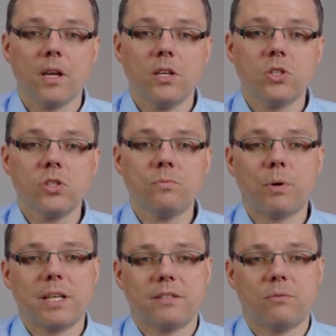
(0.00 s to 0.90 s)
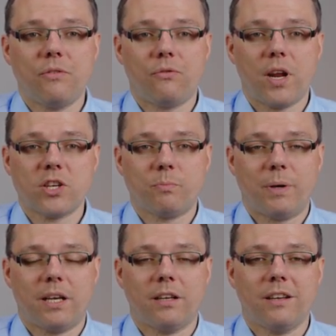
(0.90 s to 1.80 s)
just press the refresh
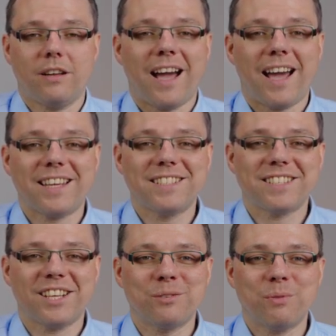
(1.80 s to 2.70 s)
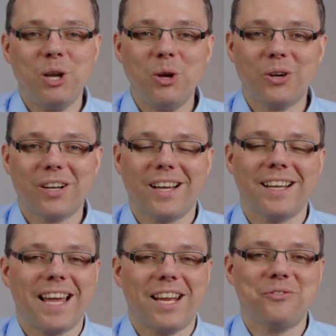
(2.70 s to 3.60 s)
button and it will look
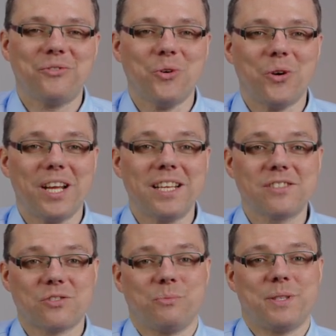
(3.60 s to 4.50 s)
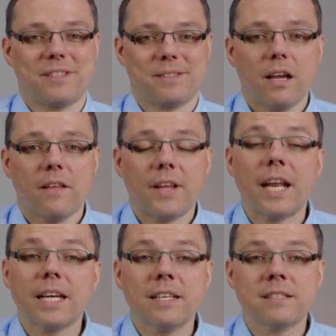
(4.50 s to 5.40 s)
again for instruments. Then
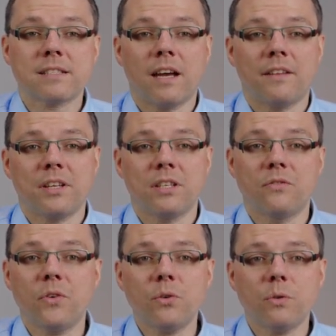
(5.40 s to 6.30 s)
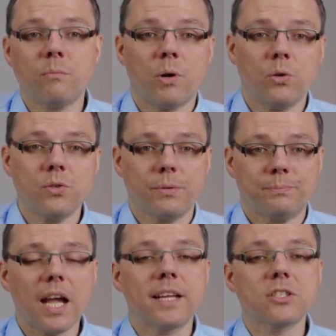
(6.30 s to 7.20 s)
I can start the individual mode,
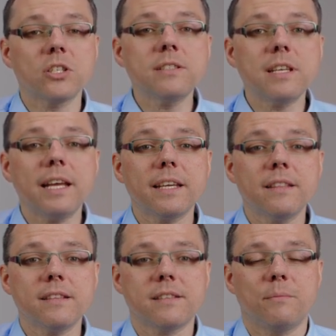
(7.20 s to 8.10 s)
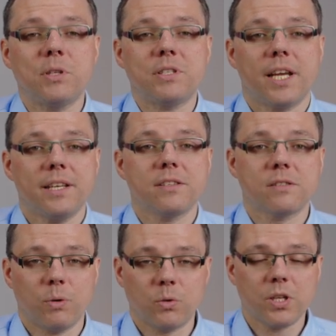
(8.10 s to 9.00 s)
and just like in the
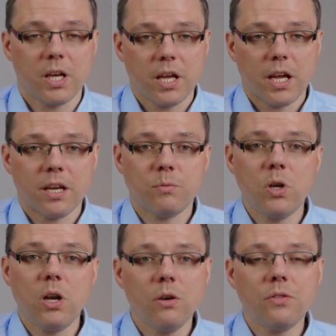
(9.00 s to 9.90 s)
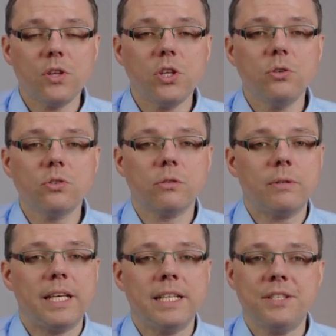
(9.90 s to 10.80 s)
simultaneous mode, it will load the usual
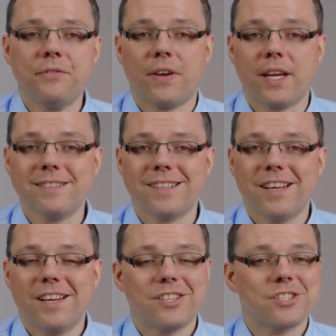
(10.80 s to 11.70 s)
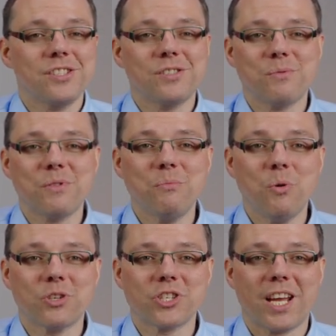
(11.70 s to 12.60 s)
interface just with
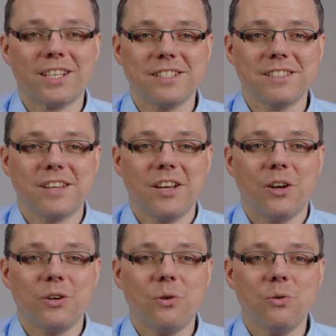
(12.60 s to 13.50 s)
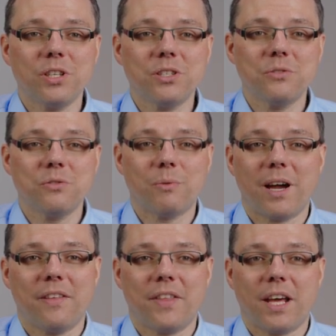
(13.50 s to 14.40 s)
more channels according to the
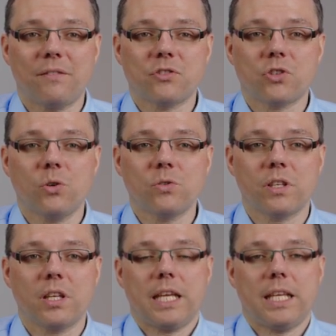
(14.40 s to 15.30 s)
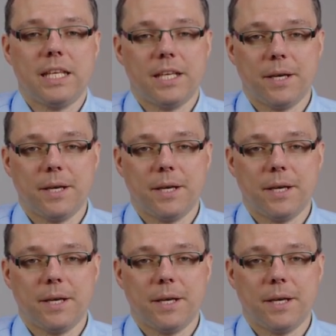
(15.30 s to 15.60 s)
way that I've chosen here.